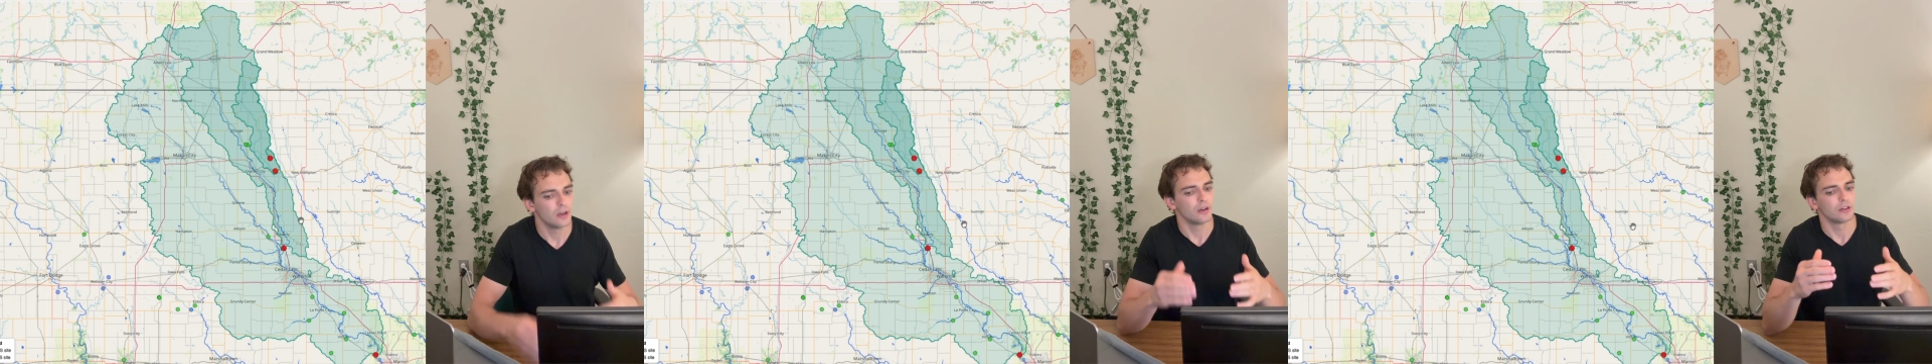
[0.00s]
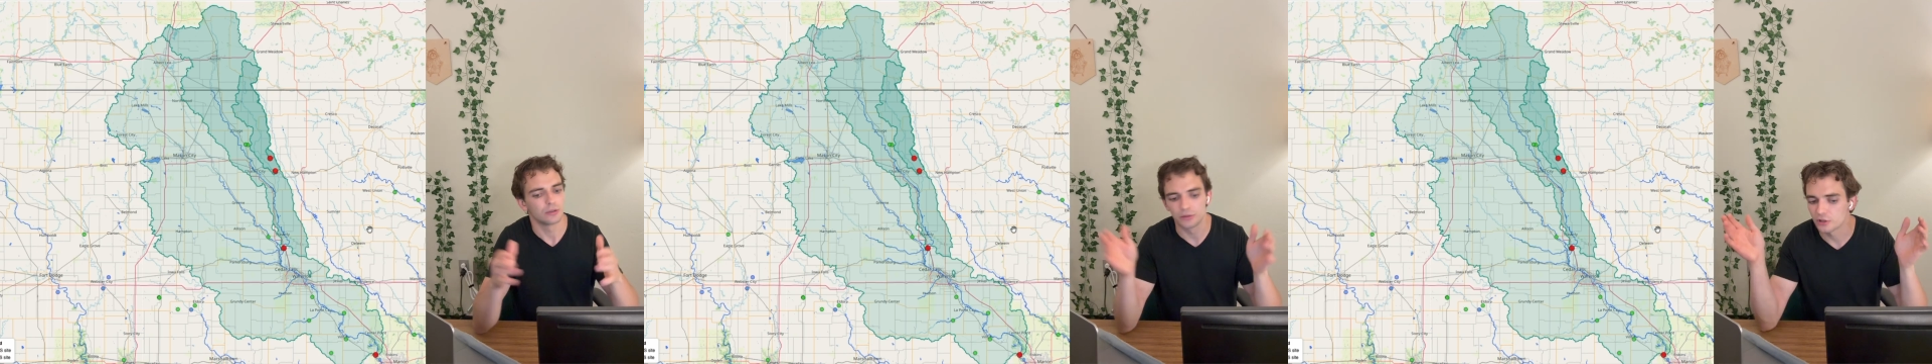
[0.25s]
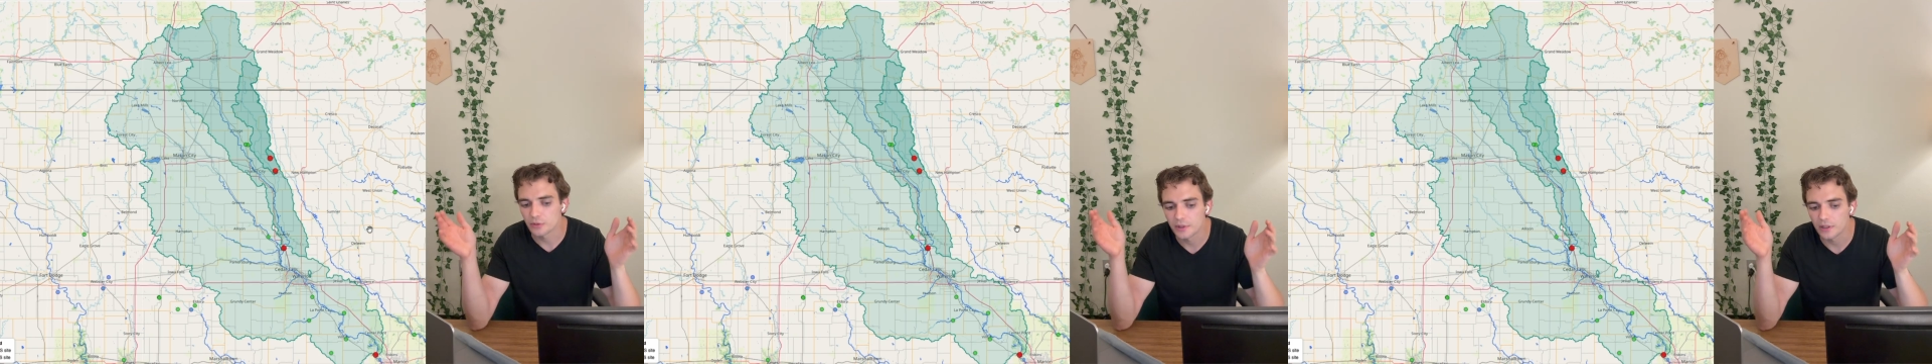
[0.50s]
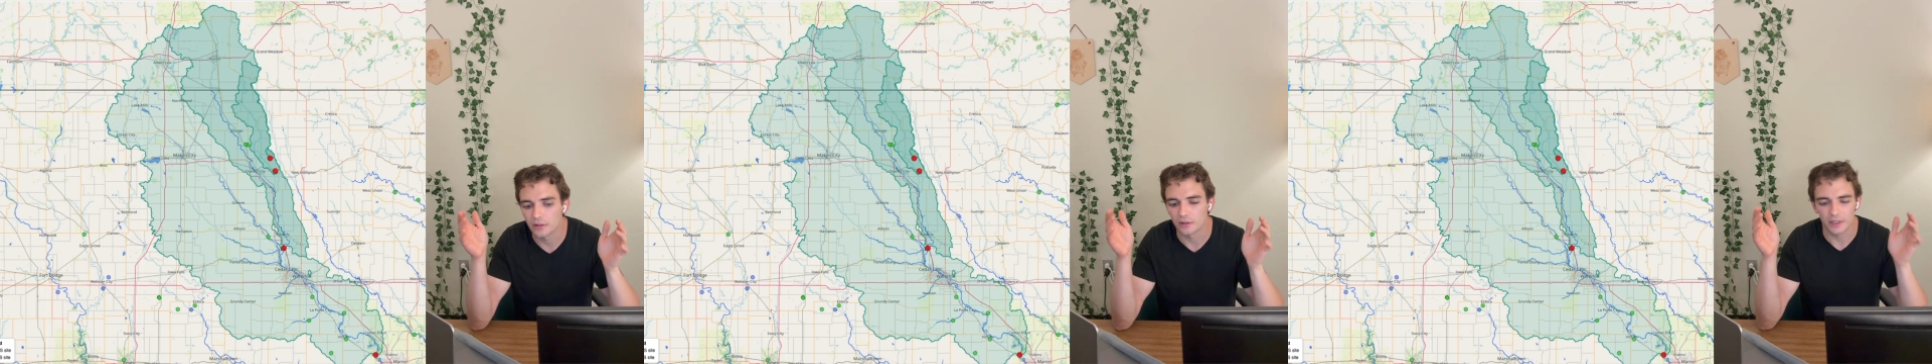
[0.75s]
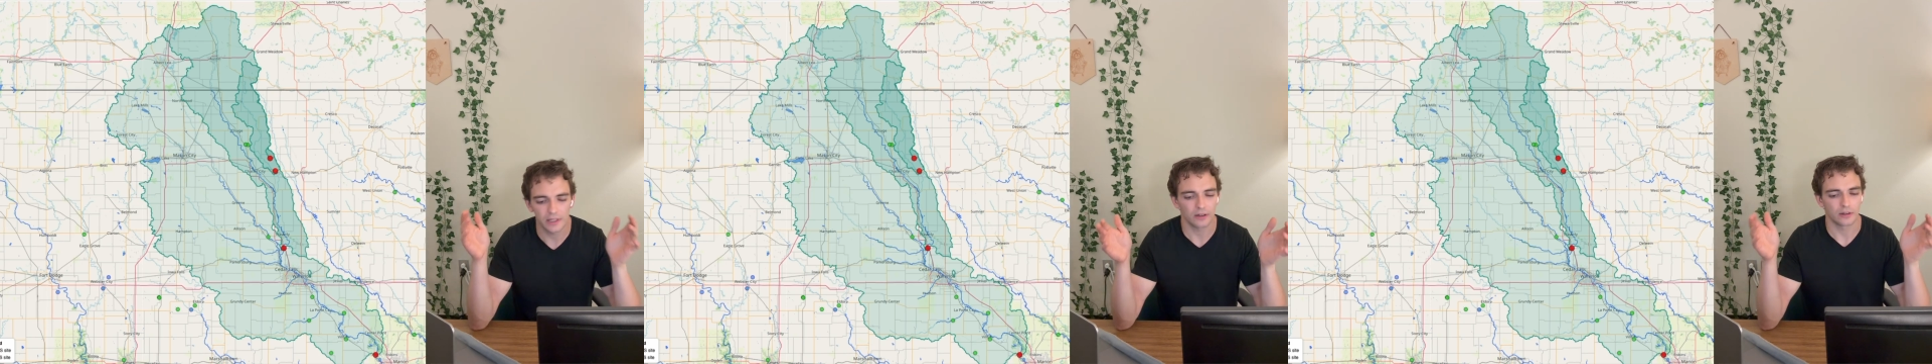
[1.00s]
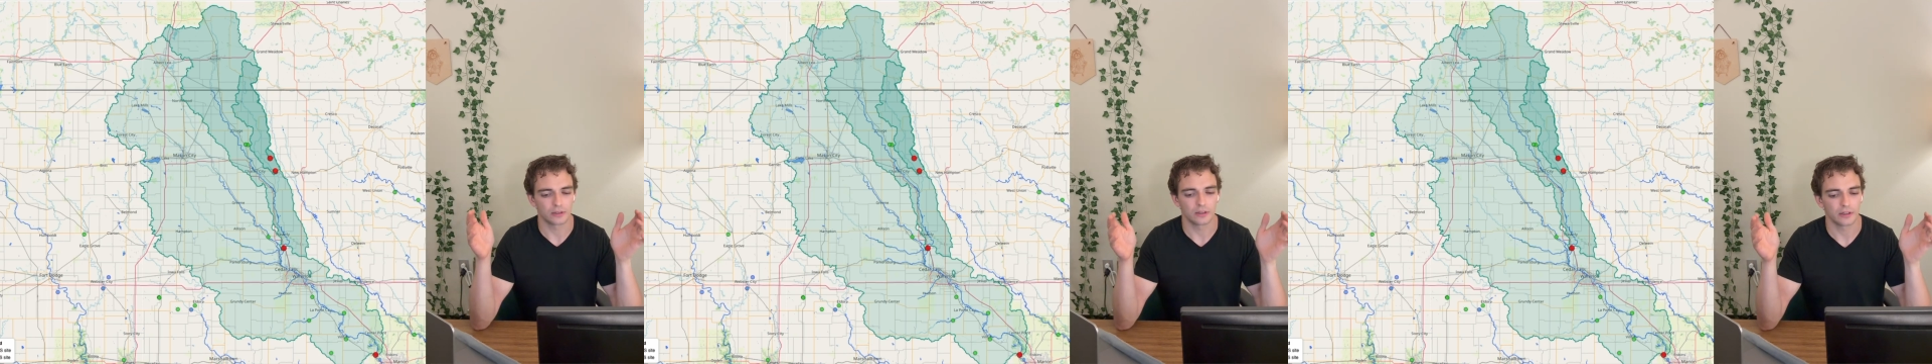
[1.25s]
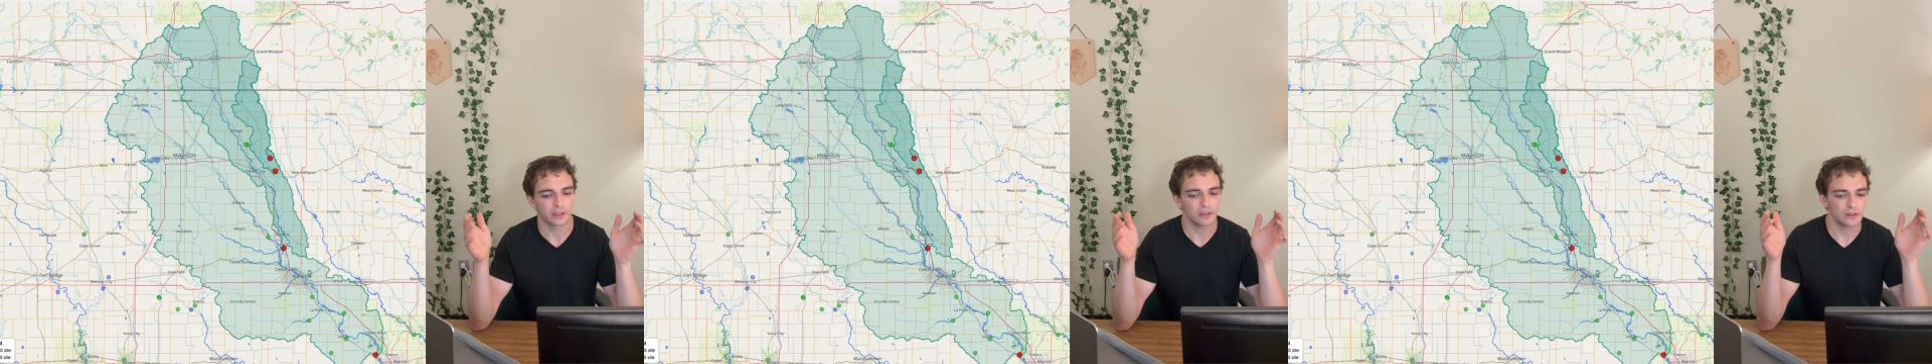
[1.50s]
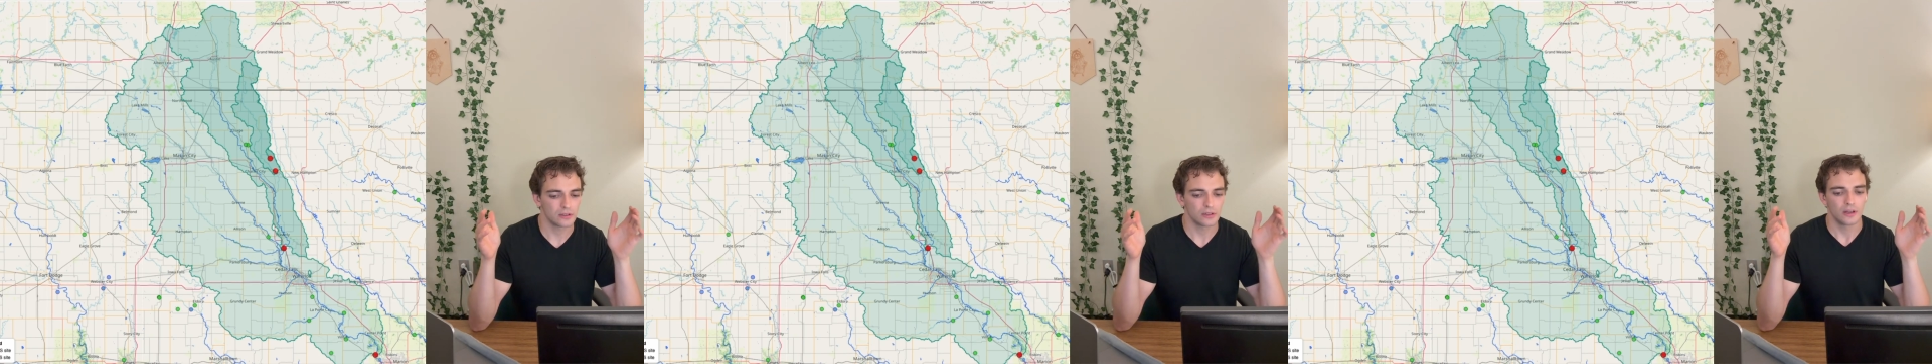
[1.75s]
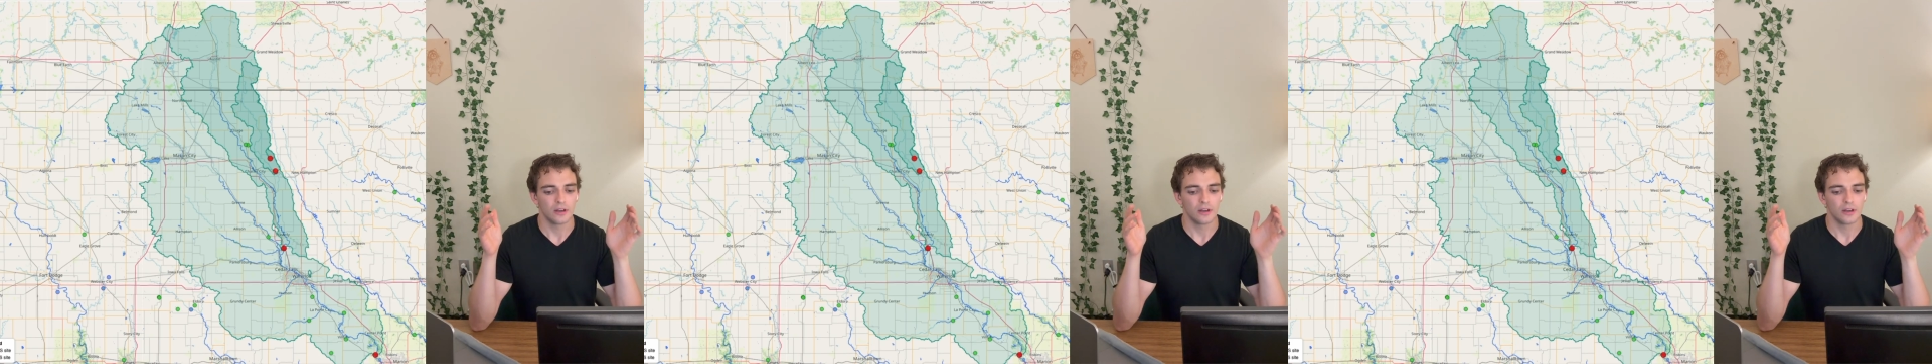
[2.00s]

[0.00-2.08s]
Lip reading: To ensure we didn't leak our targets